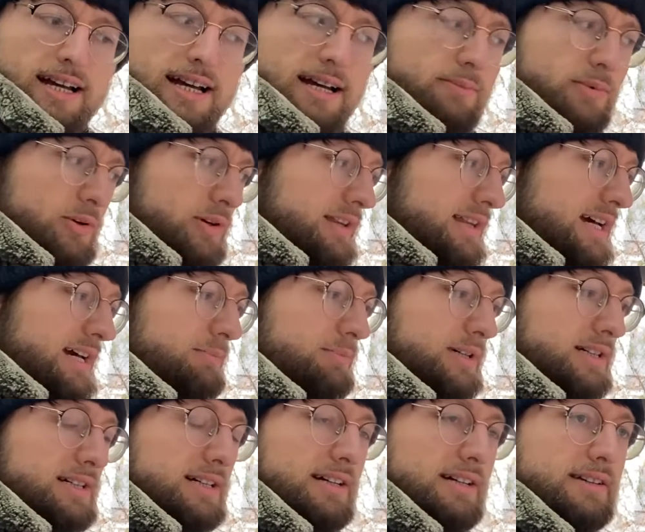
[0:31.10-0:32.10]
I'm doing that
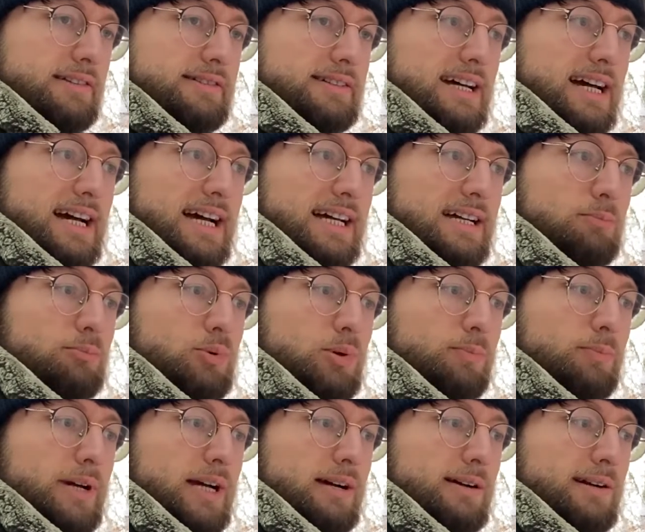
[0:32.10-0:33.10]
because I am
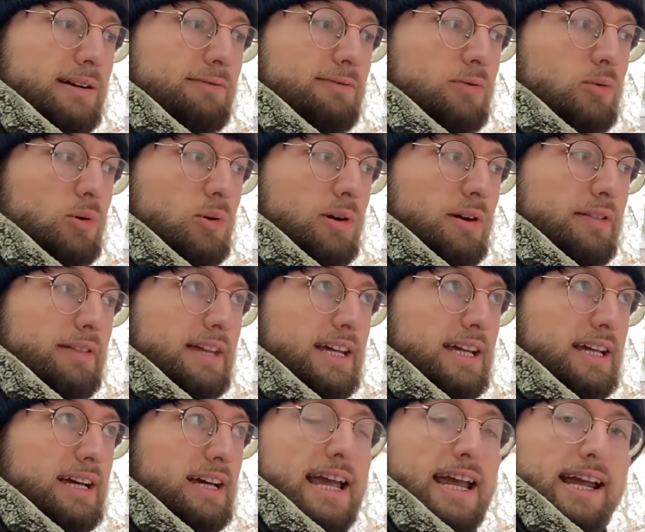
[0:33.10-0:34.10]
preparing for
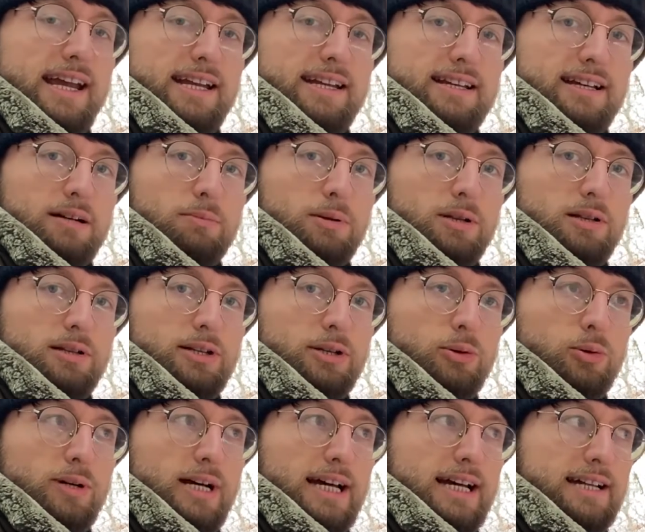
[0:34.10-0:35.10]
the
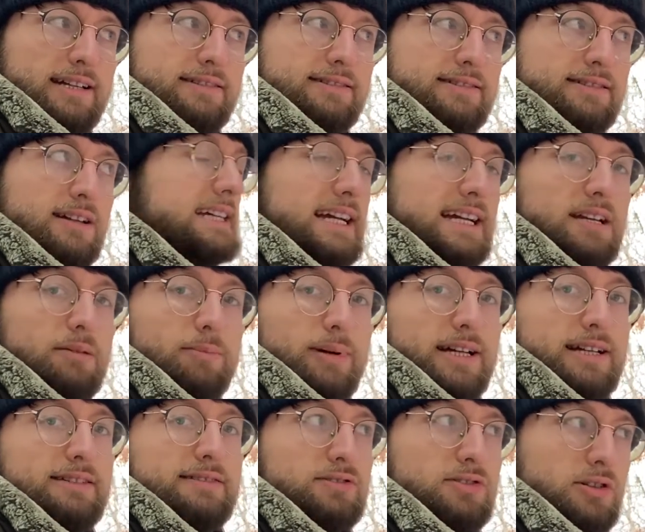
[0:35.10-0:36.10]
AWS
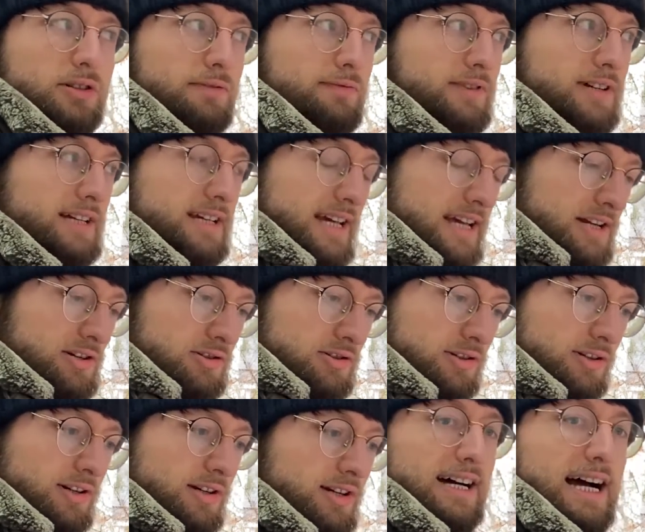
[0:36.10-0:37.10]
database
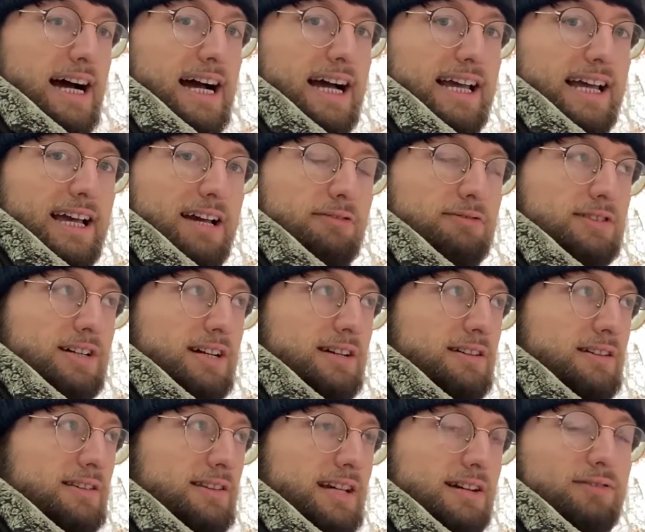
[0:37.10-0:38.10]
certification. I have done
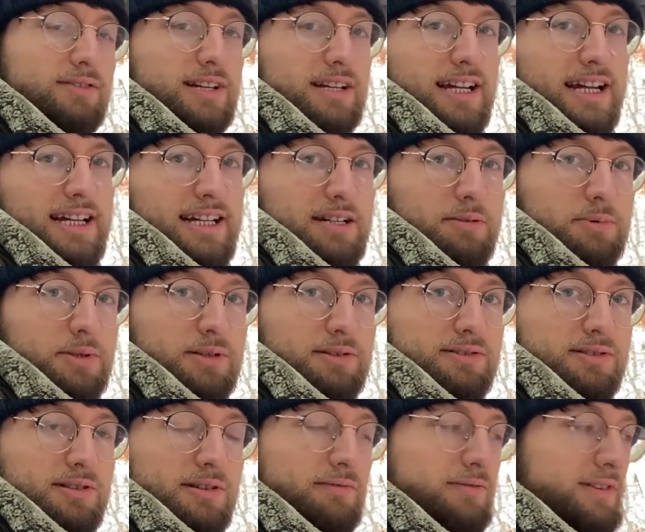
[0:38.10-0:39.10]
11 AWS
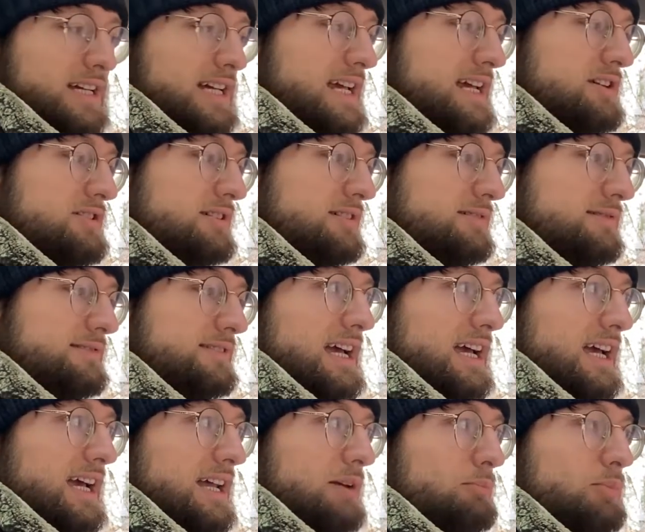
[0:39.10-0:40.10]
certifications,
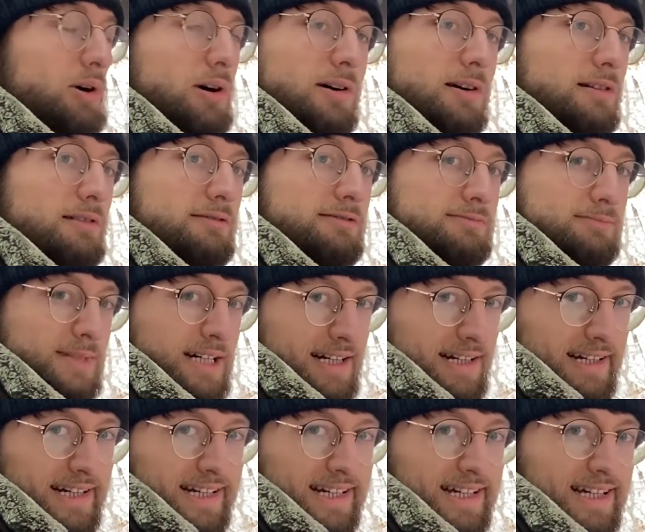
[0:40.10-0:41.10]
and part of
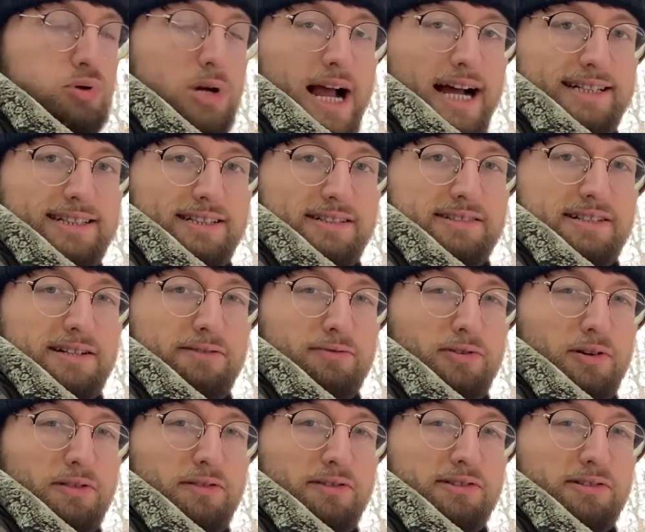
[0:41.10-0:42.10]
my practicing
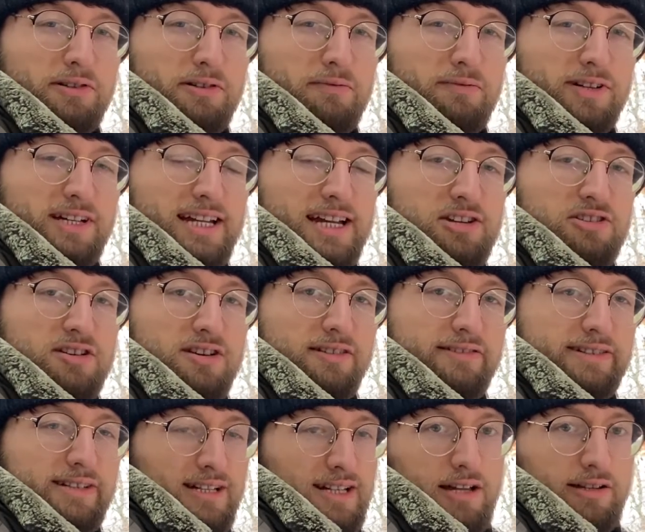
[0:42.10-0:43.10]
for the
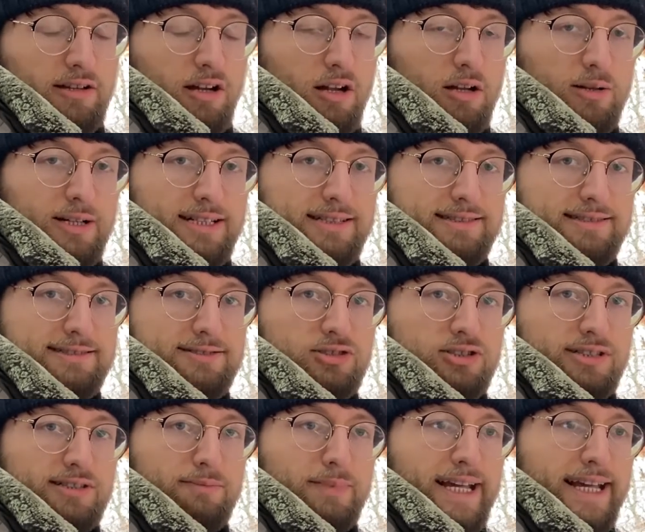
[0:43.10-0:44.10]
certifications is always
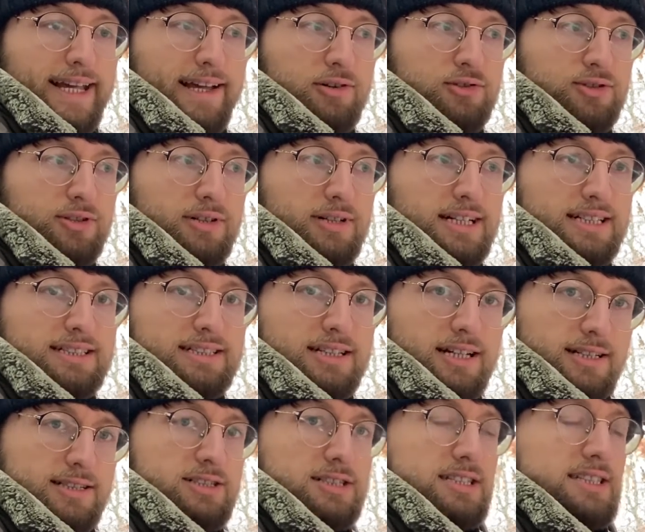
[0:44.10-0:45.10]
just making sure I
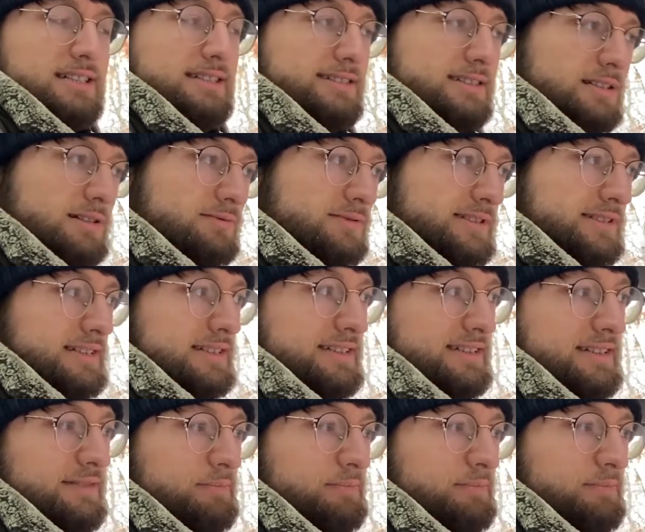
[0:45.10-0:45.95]
touch the services,